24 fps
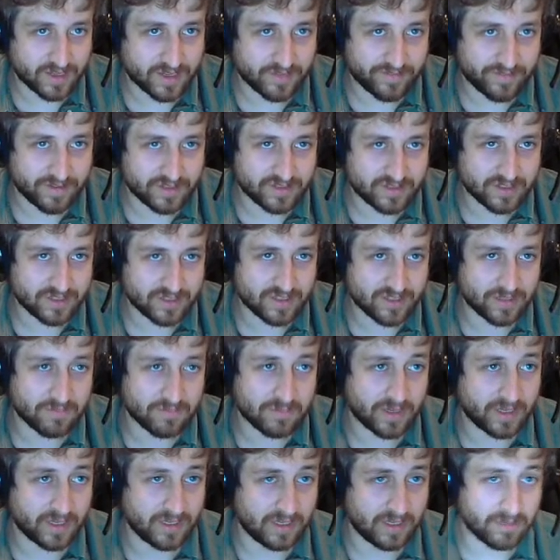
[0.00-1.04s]
it's just in
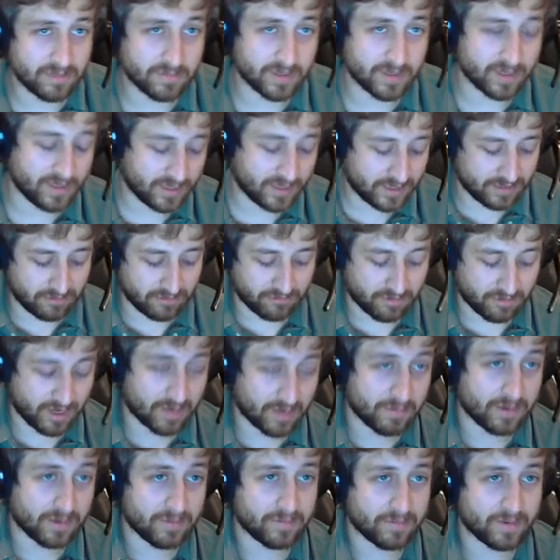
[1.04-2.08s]
my email, I can
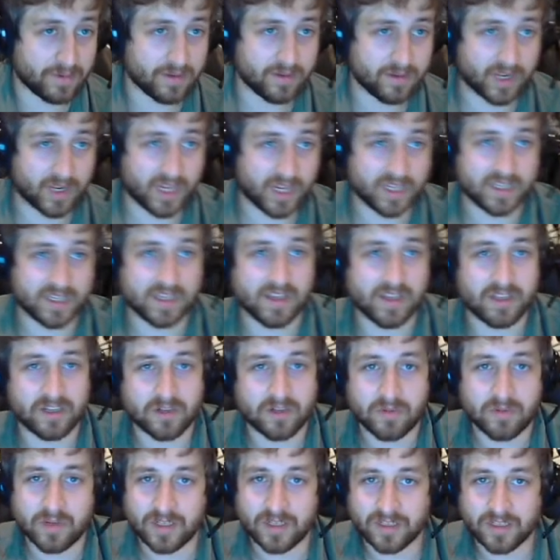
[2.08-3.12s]
grab it. But you
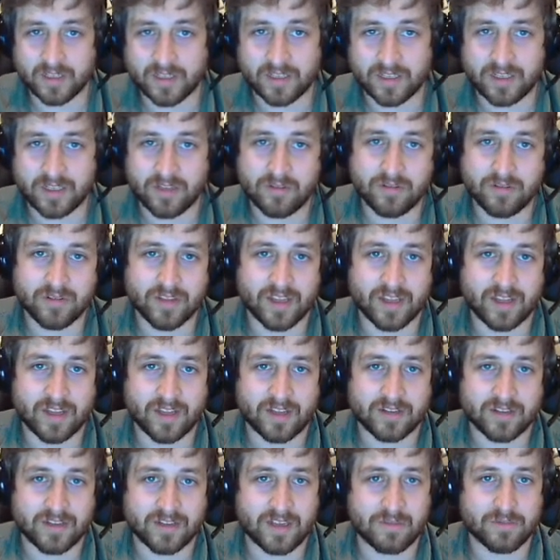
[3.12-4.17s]
know what? I'll let you do that.
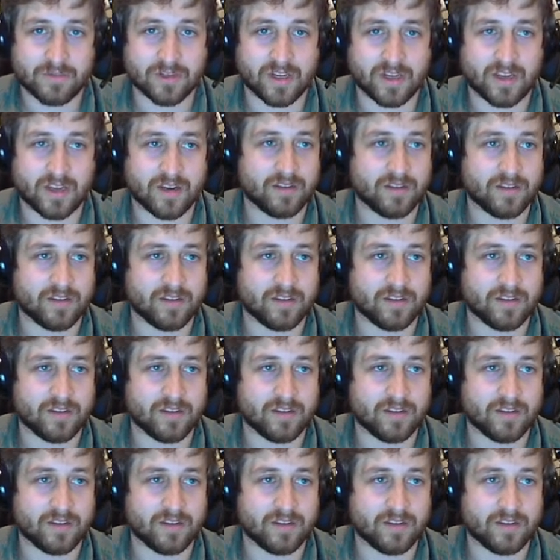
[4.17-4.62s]
I'll keep chatting.